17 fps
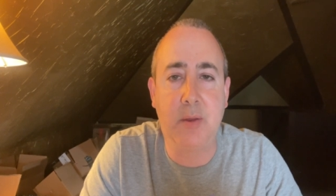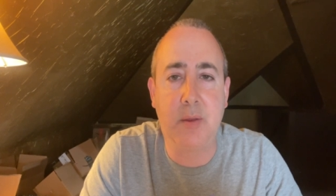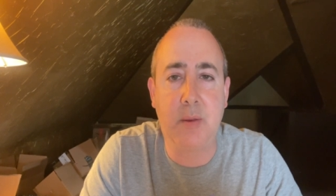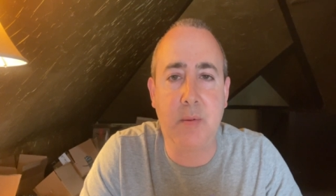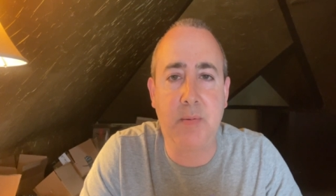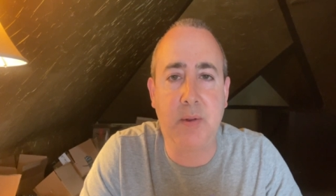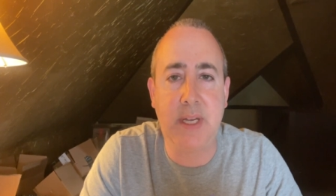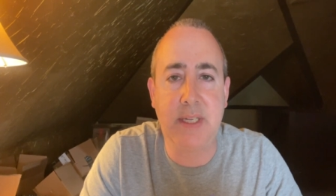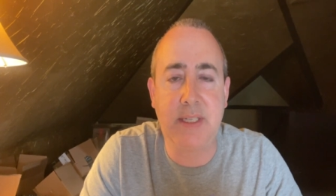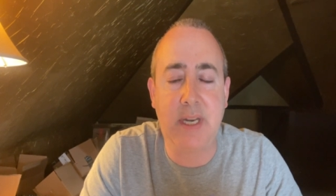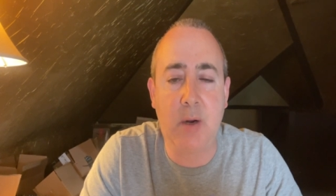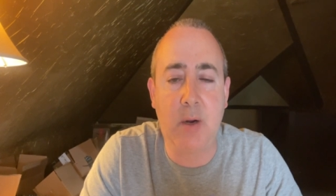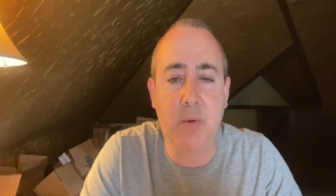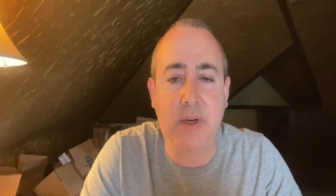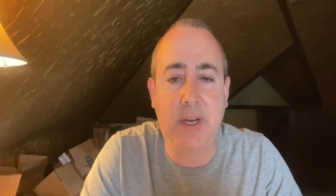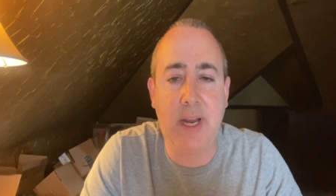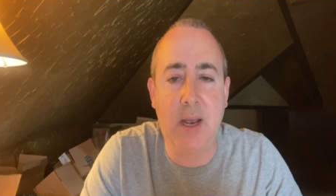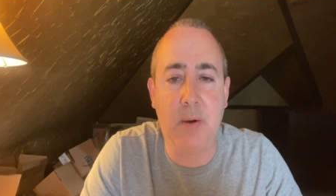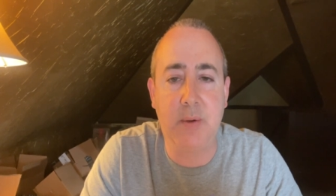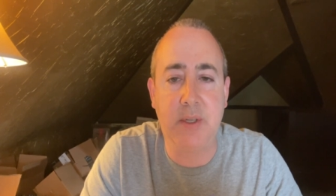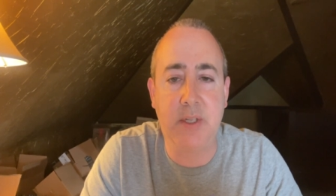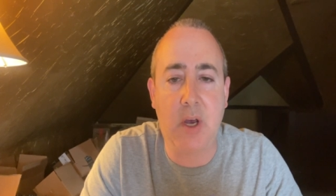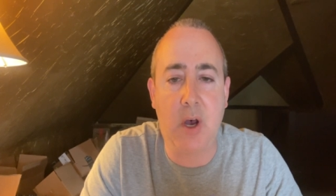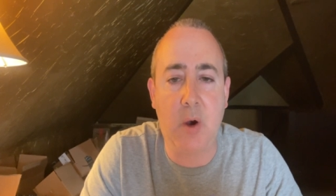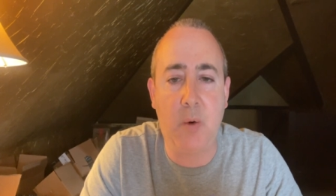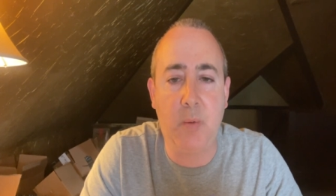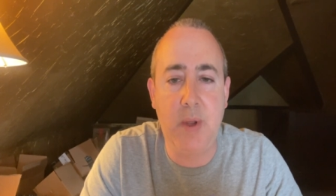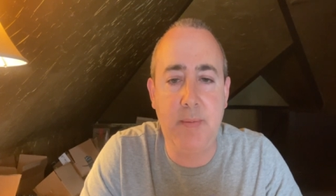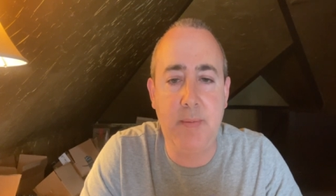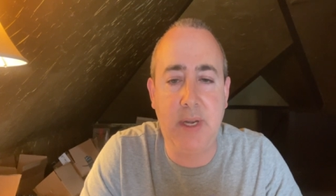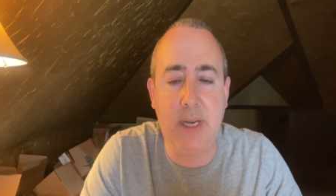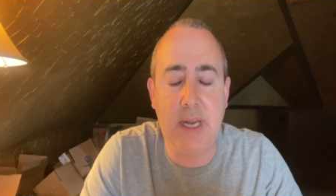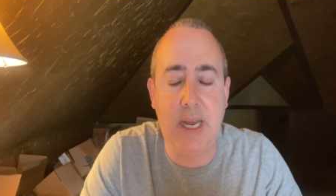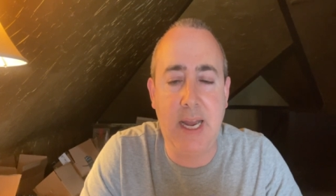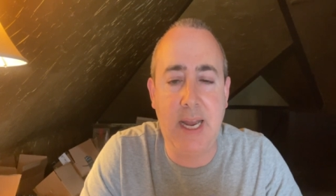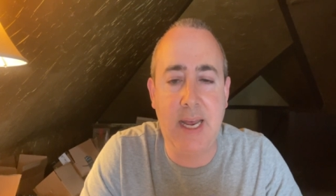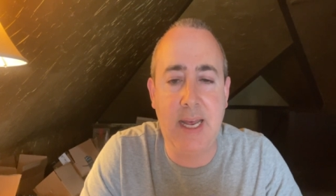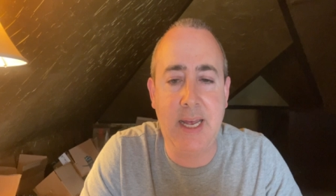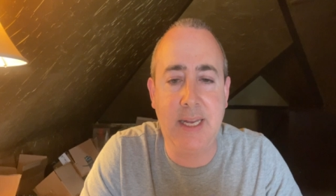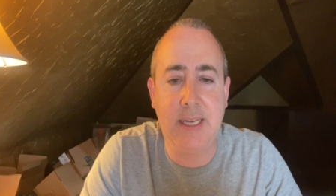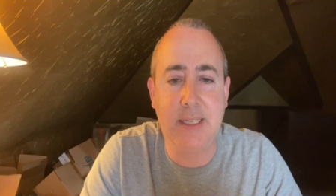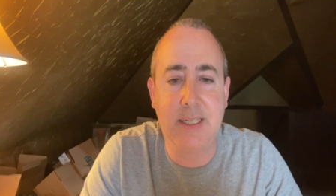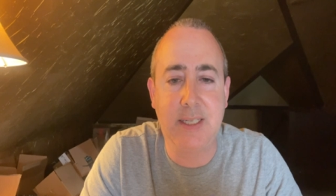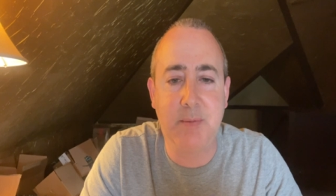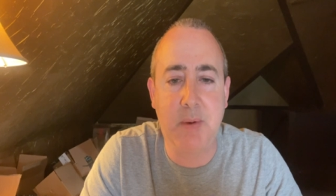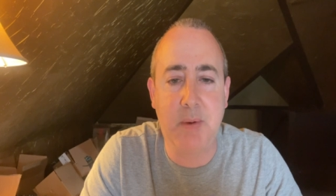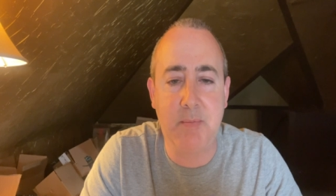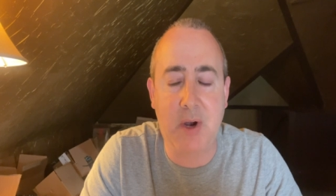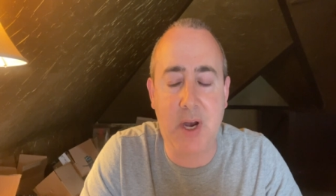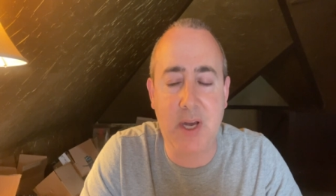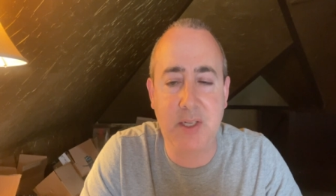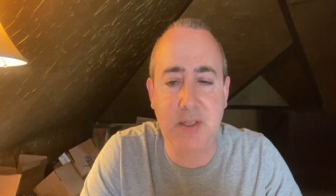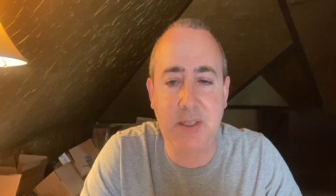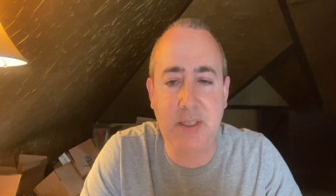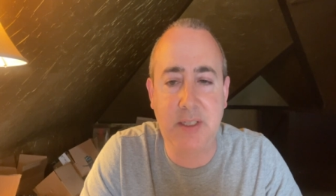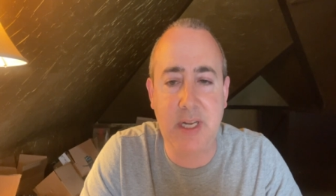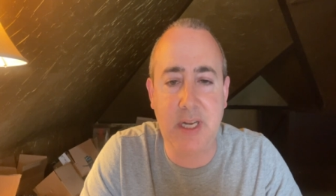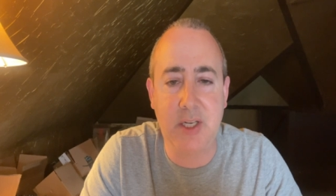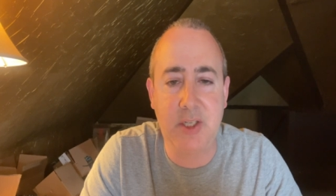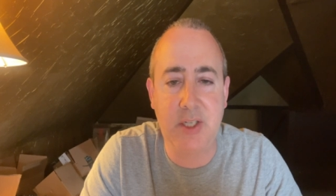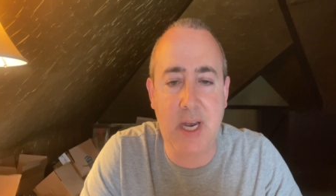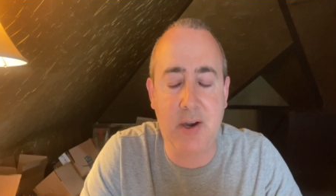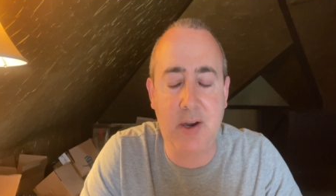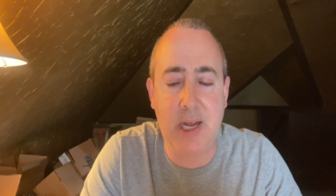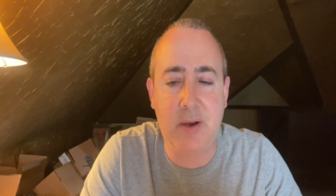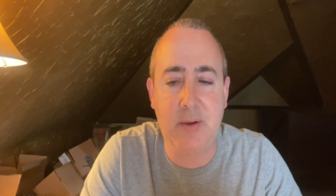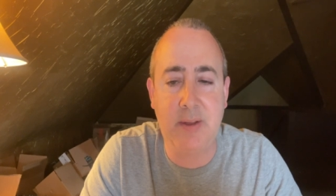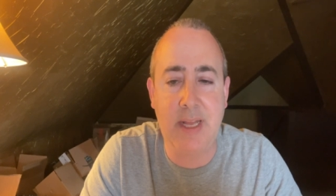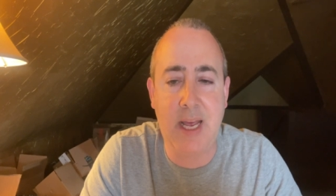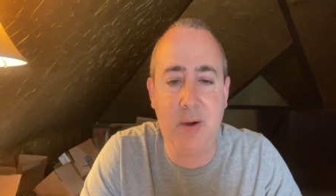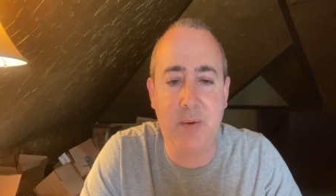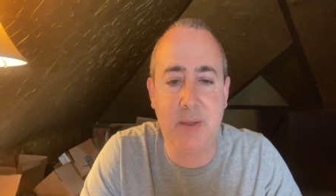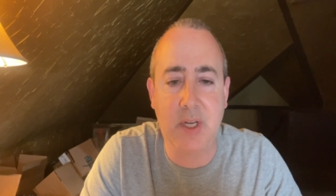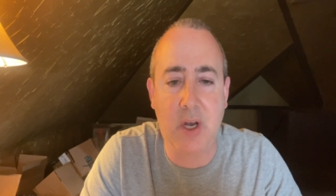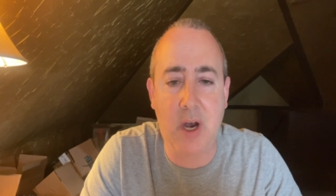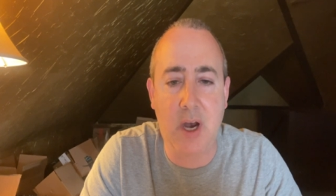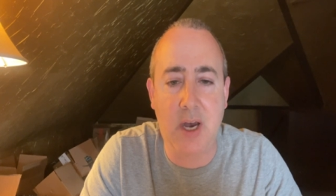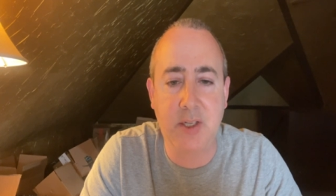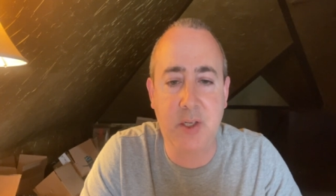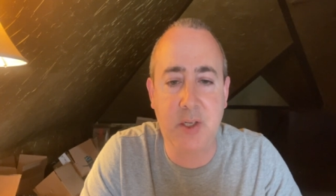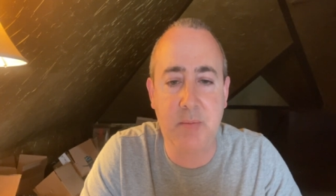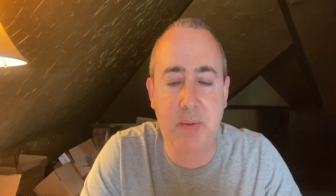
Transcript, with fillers: the place that I work at was all women, and my boss did a shout out, and that was awesome.